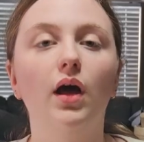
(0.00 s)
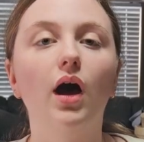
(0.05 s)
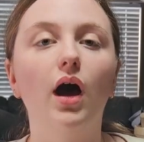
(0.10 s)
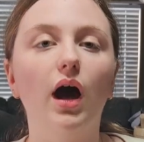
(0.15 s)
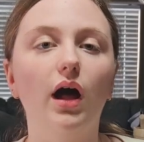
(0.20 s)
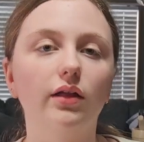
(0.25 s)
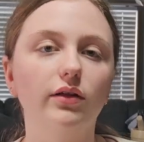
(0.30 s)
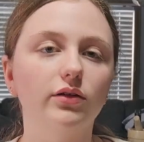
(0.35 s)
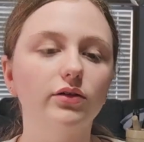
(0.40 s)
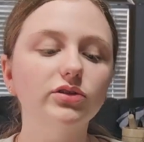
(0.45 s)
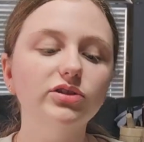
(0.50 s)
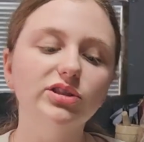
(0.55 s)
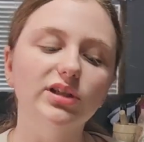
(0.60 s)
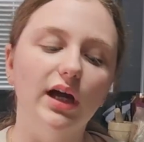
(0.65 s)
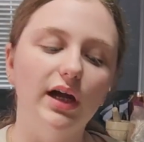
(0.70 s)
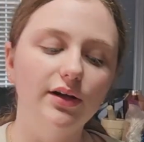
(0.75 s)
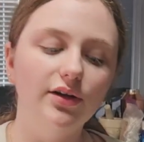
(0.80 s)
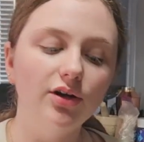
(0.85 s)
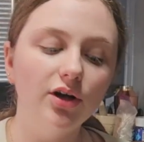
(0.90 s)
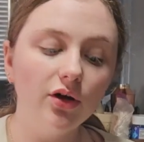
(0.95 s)
A little
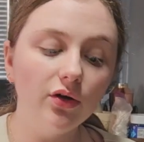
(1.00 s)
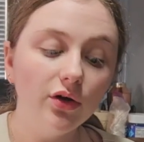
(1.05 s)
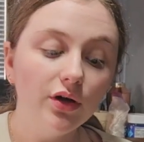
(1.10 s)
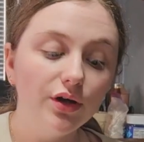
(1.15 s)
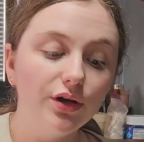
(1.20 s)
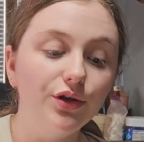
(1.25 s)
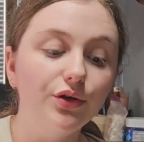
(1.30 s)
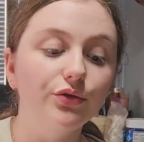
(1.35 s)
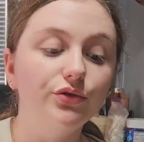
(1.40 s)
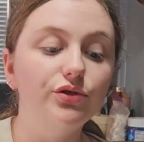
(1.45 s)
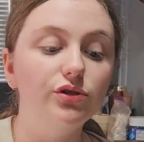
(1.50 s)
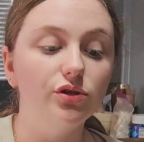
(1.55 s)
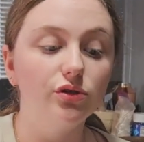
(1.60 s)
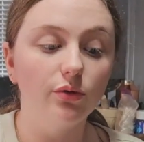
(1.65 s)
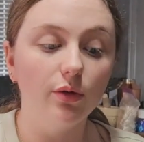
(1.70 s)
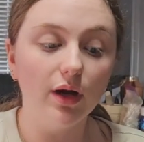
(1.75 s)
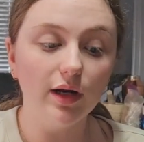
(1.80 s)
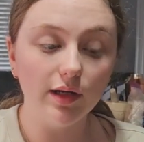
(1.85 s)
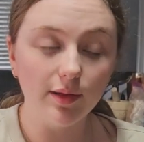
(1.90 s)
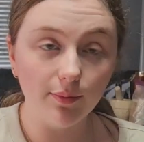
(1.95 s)
side note, you do
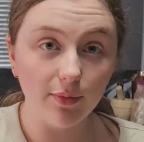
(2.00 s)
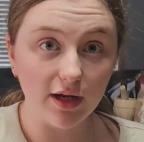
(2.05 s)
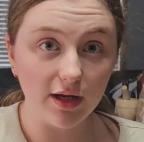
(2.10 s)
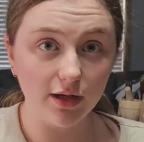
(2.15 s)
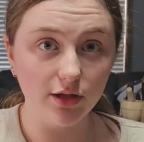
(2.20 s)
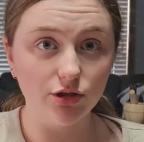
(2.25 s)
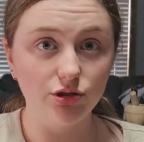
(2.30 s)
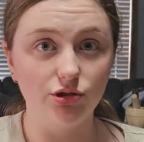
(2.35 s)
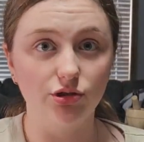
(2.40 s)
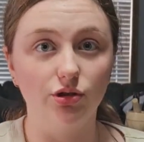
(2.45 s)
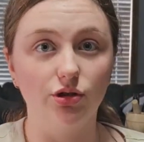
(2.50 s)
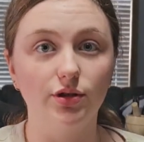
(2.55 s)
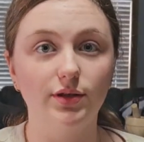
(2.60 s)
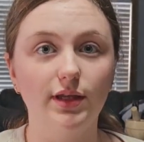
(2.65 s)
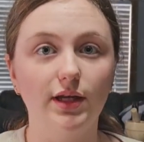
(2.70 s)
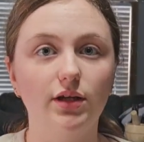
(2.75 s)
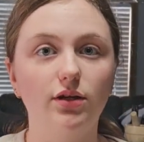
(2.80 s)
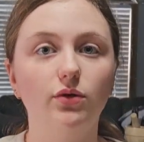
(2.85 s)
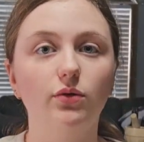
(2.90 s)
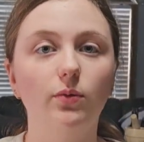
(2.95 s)
want to make sure
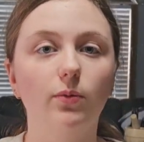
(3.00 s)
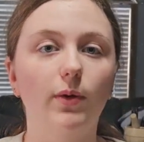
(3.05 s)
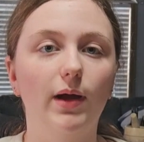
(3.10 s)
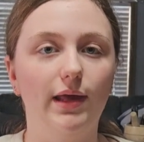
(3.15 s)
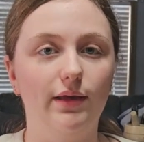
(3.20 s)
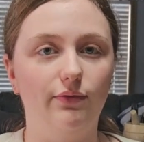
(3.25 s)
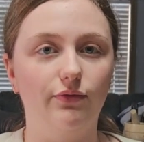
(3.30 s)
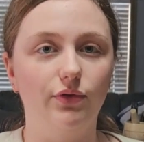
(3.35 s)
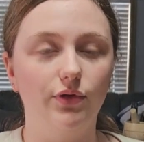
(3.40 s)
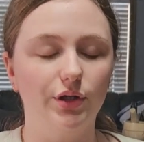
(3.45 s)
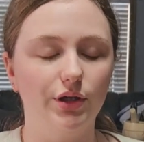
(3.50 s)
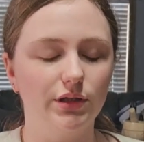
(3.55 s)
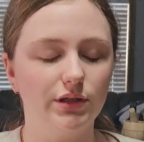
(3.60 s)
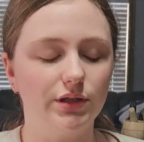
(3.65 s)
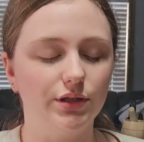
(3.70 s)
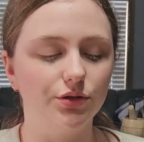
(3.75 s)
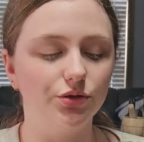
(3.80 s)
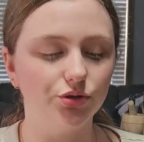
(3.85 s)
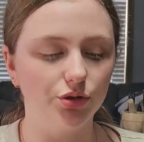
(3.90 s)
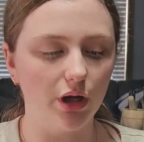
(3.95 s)
that you wait for it to
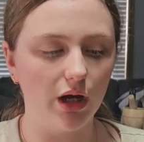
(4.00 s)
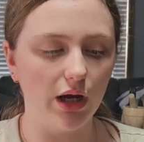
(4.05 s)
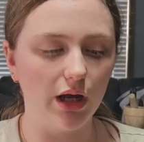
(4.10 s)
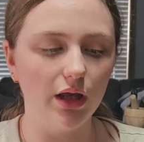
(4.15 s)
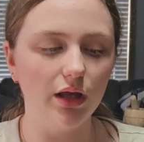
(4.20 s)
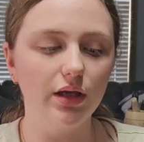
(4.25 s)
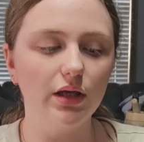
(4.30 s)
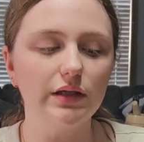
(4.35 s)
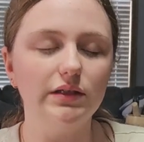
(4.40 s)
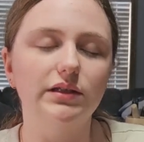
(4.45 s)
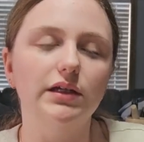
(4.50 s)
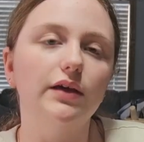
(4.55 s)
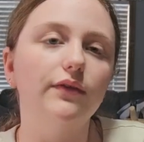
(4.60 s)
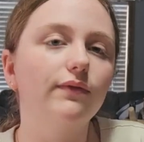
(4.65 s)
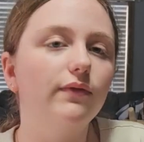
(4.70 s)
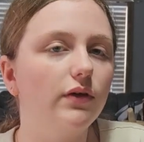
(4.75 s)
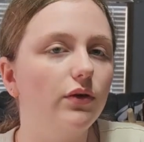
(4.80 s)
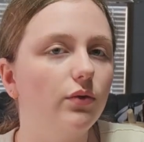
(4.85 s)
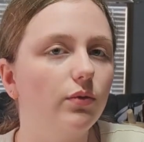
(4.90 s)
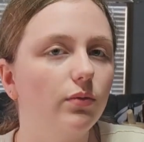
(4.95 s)
dry, because if
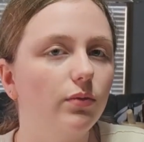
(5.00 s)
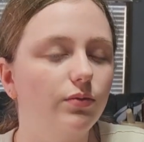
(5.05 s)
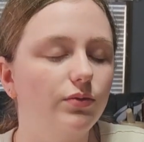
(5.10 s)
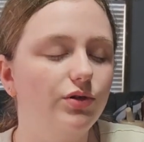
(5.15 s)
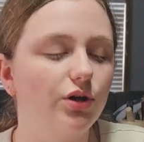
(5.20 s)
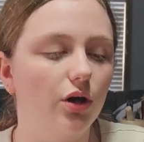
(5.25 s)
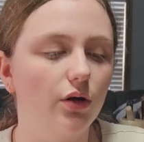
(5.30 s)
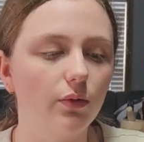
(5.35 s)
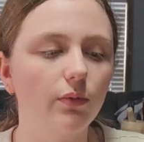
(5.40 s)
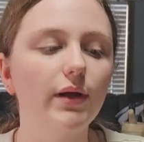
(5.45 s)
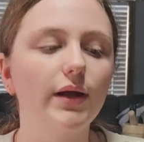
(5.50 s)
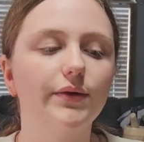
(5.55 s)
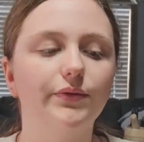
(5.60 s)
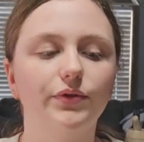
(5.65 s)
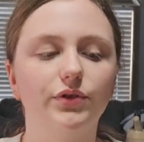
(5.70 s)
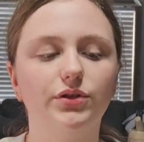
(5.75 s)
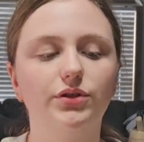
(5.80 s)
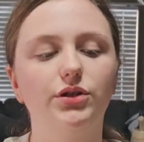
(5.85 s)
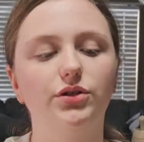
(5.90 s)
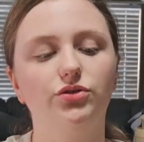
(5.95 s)
you don't wait for
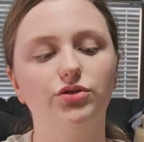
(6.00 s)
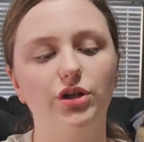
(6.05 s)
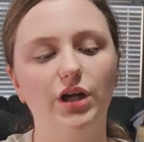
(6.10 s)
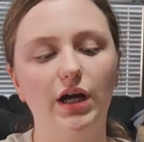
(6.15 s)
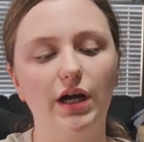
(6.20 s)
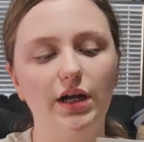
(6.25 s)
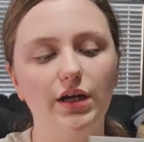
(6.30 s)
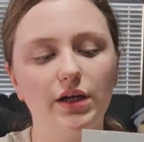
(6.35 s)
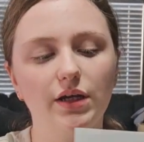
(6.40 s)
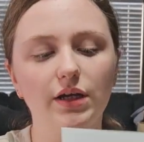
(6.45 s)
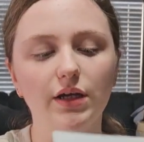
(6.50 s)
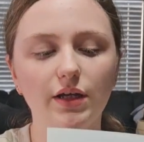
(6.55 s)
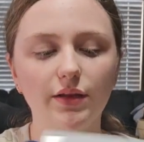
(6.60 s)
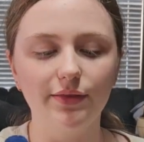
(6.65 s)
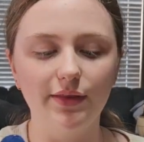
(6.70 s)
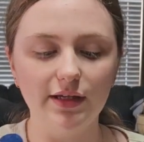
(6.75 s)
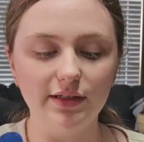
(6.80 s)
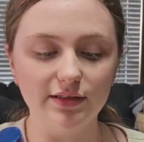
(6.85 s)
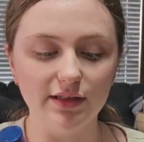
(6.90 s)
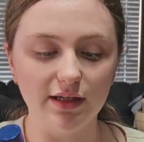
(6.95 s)
it to dry,
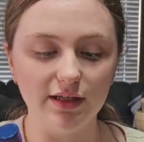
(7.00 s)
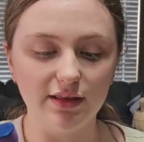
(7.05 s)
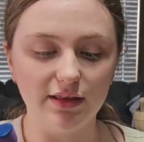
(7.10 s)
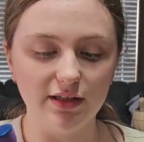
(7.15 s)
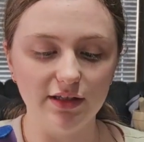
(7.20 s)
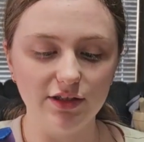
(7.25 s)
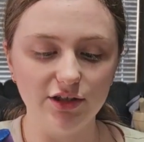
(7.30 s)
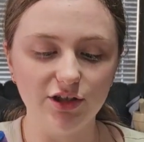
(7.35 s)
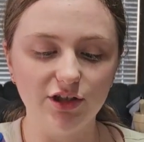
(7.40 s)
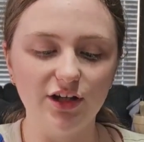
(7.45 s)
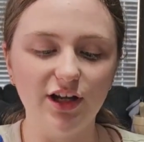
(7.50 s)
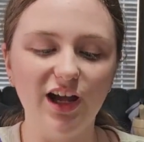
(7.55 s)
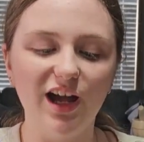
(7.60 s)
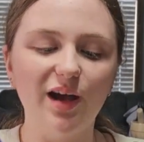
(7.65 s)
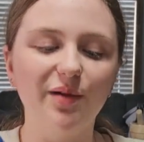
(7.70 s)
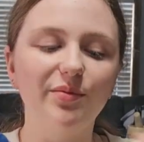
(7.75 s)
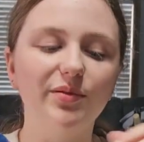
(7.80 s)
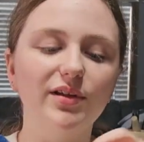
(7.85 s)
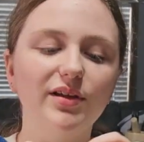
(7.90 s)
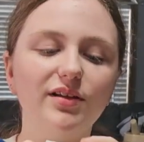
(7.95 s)
things like this could
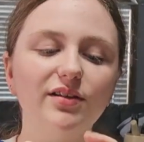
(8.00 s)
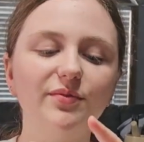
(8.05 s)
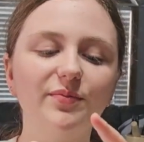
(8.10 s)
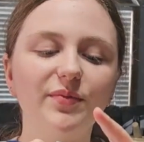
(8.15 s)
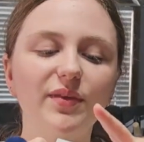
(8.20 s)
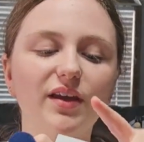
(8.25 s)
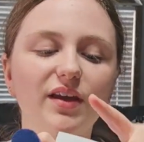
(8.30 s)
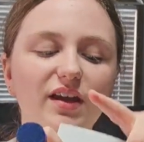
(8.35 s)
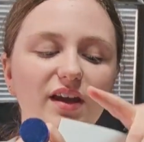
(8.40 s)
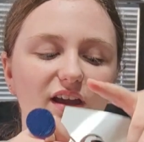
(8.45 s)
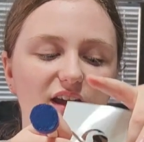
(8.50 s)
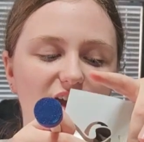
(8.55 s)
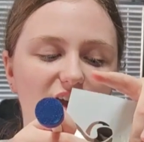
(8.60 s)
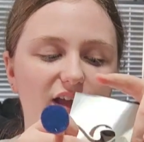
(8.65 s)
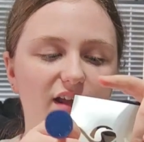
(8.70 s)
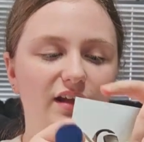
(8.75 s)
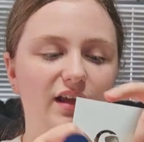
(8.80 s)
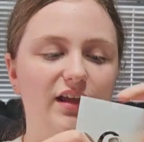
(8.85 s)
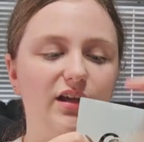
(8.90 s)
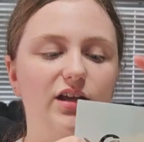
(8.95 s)
happen. and
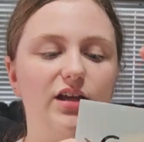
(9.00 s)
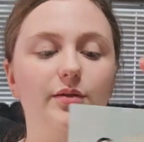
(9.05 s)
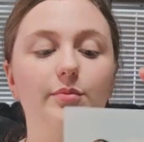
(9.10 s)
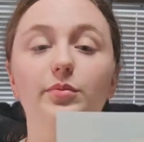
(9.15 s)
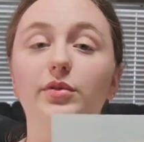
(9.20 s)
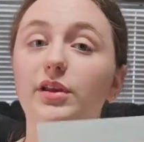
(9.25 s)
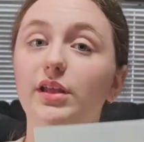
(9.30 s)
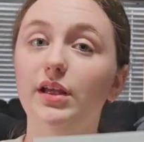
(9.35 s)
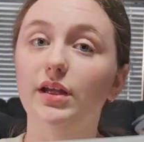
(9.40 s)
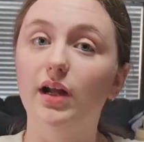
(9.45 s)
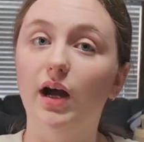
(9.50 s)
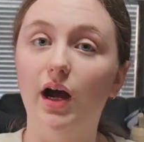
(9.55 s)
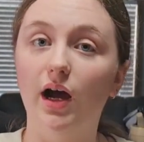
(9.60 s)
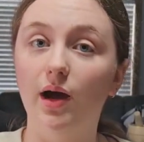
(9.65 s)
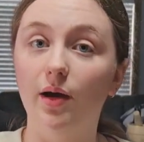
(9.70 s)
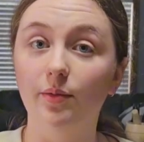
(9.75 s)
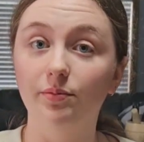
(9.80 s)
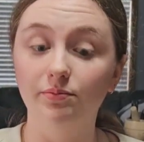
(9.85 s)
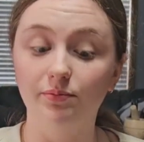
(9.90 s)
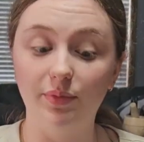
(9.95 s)
it can bleed
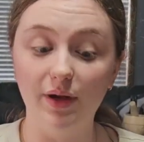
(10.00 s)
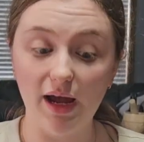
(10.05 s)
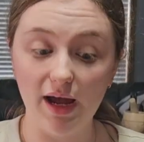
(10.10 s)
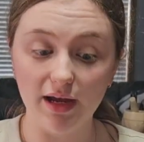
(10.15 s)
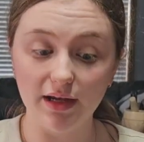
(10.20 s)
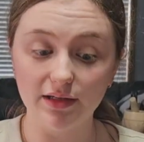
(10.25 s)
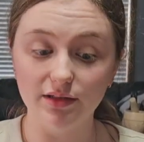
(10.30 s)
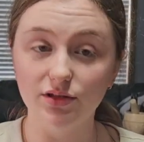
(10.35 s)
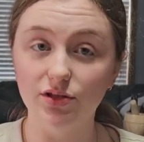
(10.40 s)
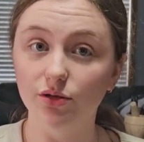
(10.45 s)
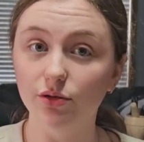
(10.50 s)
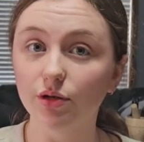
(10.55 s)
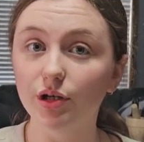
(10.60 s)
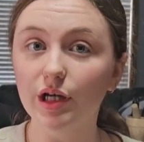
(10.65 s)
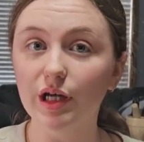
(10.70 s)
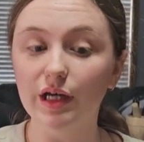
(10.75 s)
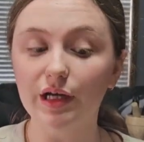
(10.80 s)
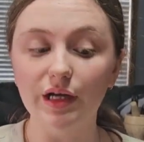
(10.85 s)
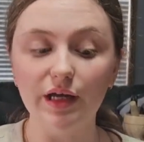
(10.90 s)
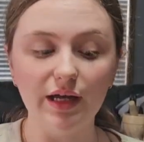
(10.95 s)
on back to
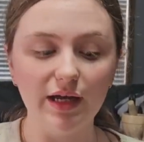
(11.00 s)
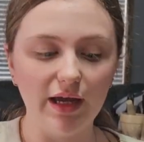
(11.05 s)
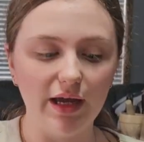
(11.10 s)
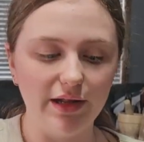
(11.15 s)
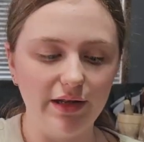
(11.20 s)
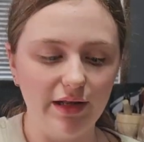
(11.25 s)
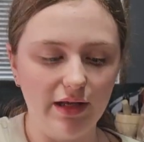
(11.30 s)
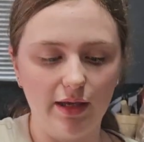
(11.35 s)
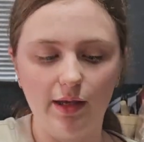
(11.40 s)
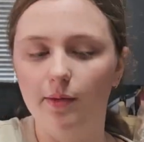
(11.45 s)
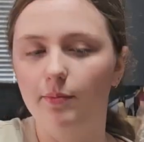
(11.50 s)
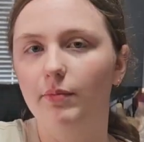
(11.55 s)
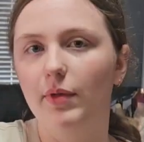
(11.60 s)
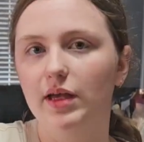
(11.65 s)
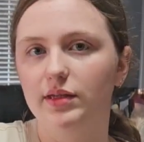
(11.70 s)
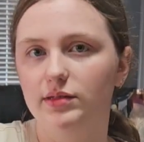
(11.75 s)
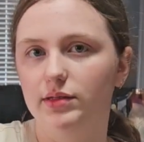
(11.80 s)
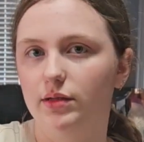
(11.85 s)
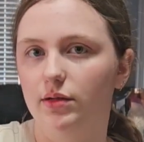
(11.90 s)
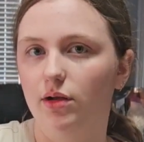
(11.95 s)
it, and it can
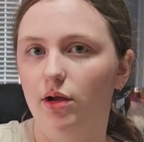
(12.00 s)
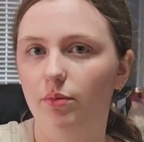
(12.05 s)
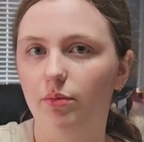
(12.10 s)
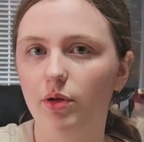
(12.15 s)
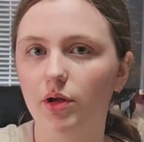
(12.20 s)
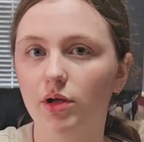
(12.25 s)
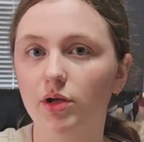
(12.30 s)
mess it up.